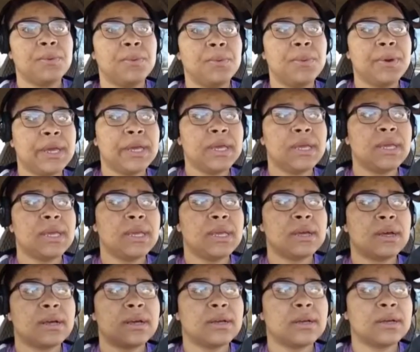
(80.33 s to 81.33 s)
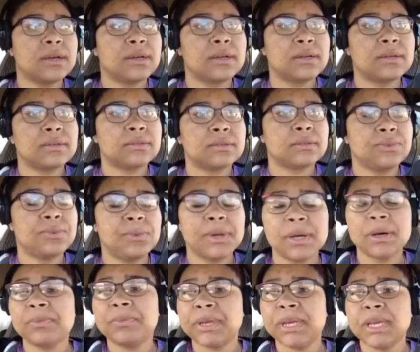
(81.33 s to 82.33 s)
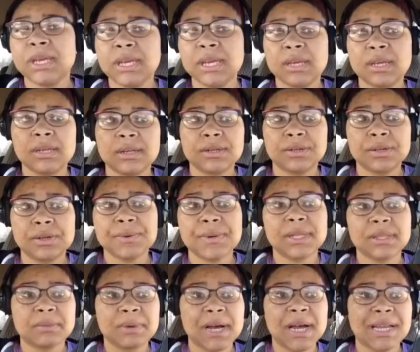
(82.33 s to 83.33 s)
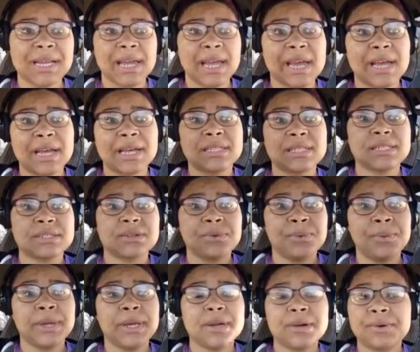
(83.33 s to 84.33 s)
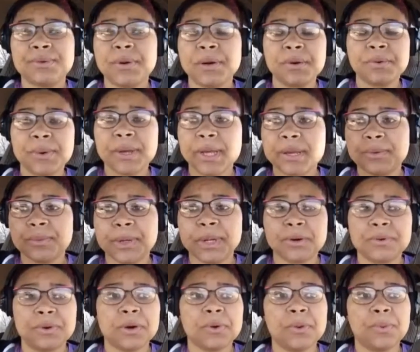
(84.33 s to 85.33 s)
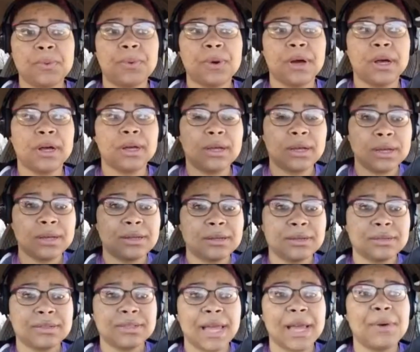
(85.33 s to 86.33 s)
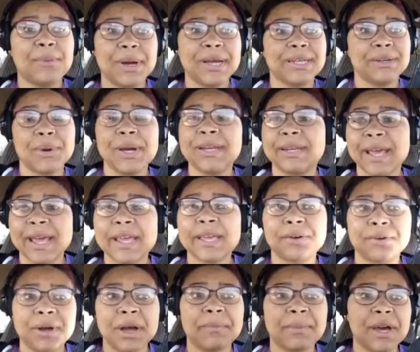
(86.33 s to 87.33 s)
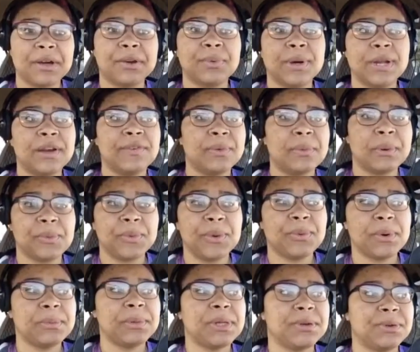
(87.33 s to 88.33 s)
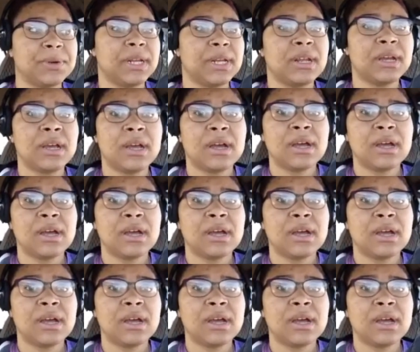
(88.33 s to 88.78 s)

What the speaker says: we will be doing the podcast. We don't know when, we don't know like what day it'll come out or whatever, but we will be doing it.